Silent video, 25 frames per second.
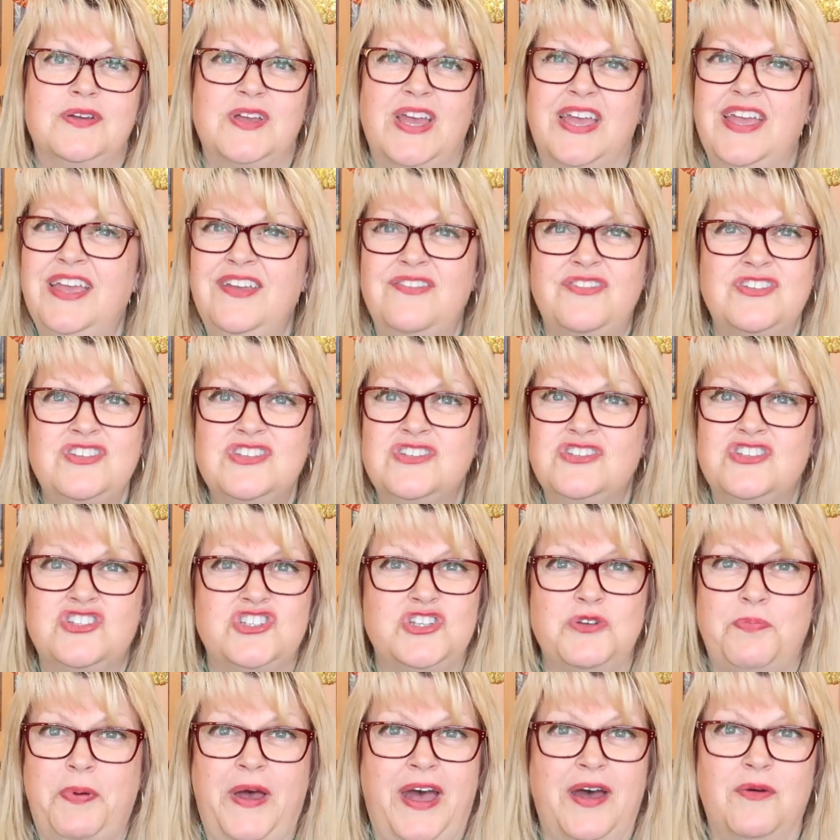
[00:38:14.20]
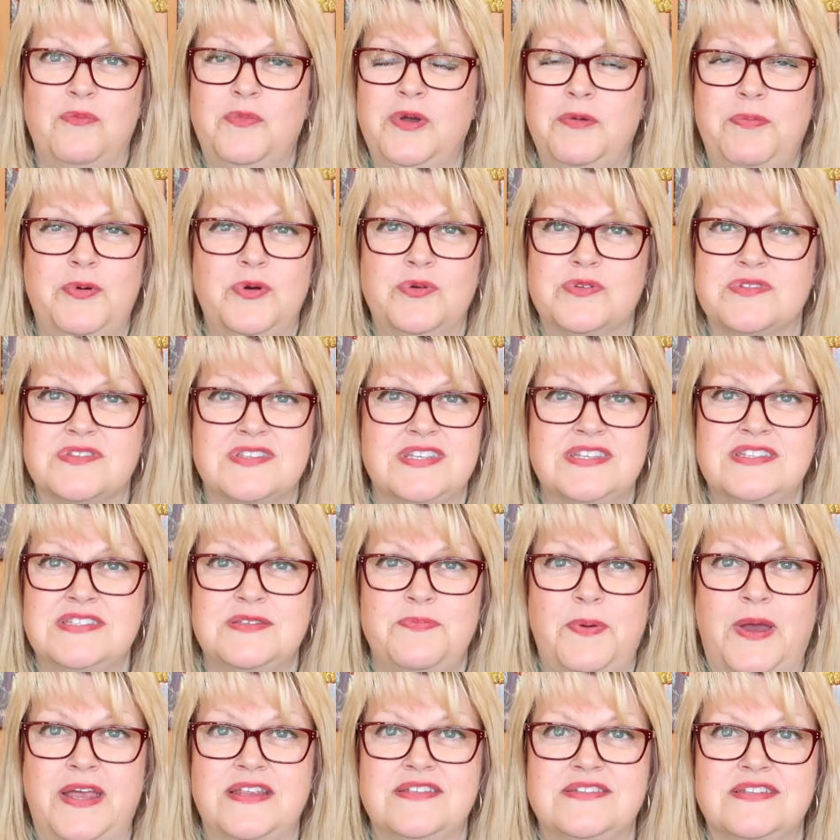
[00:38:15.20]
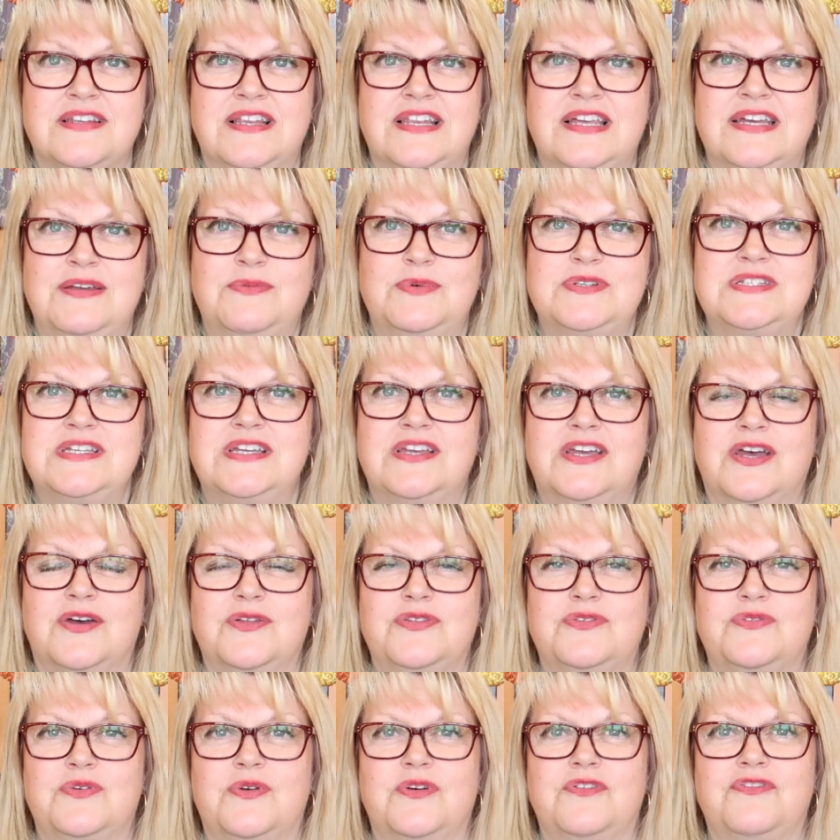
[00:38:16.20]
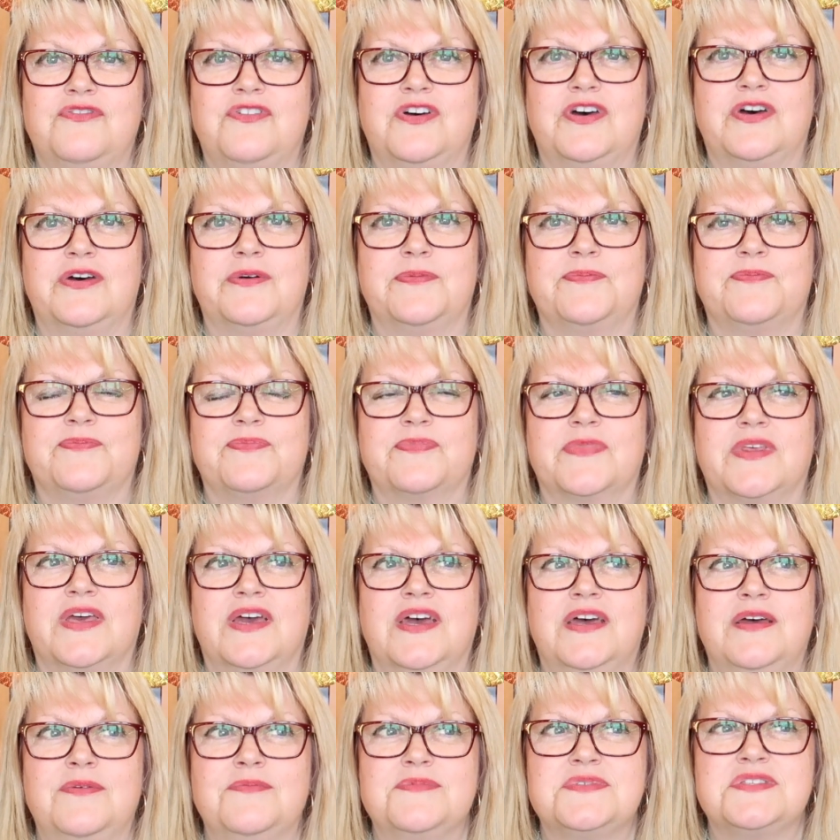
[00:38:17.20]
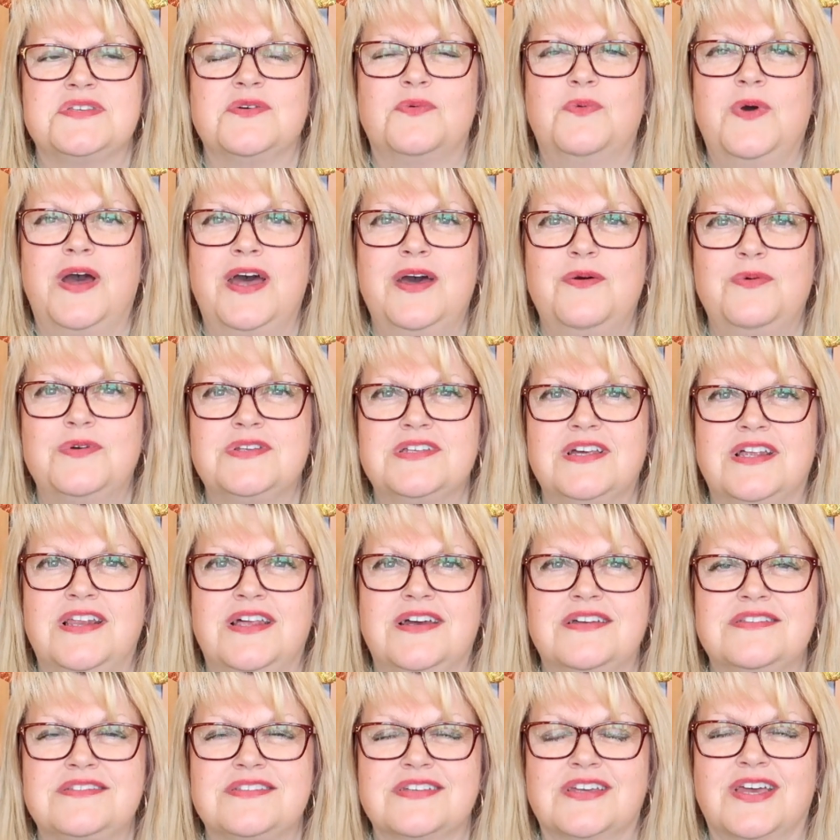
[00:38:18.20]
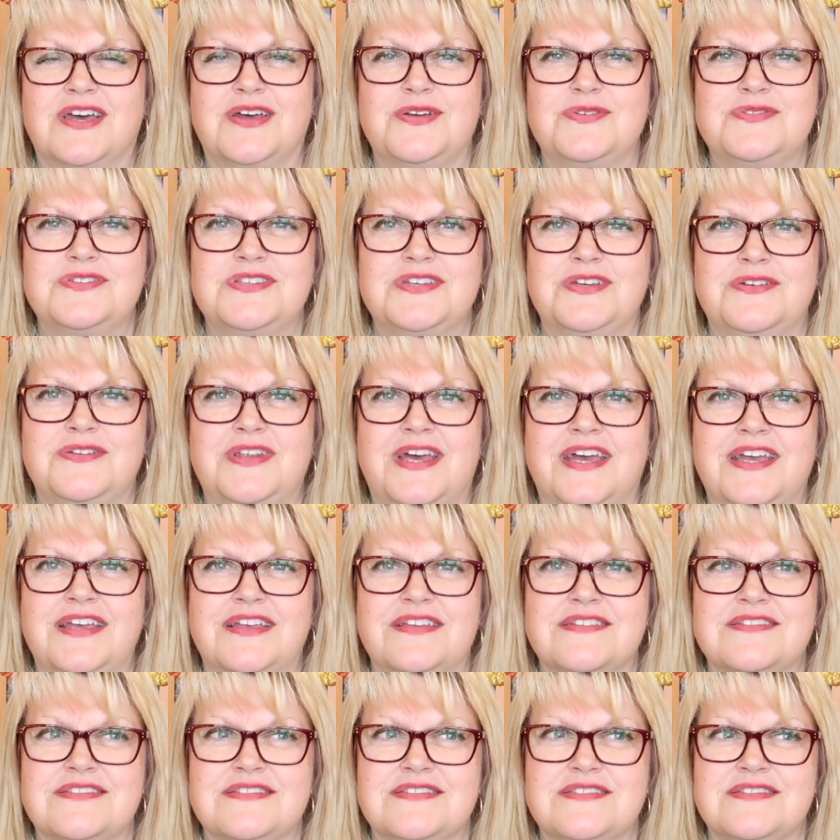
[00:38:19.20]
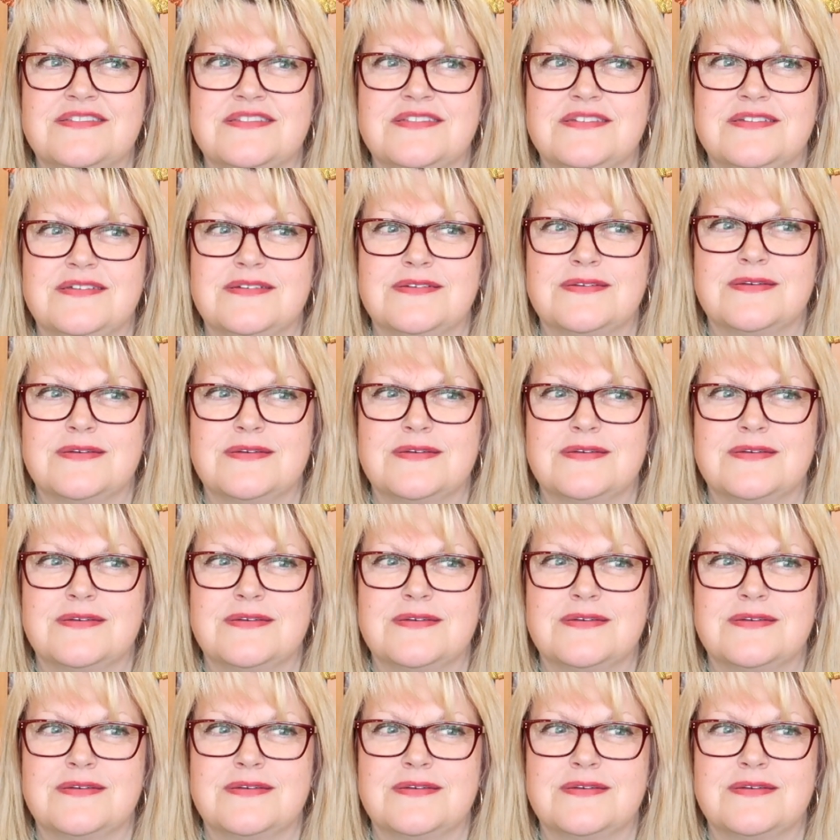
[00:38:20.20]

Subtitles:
Even Japan, we booked independently. We didn't go through a firm. So where would I like to go to next?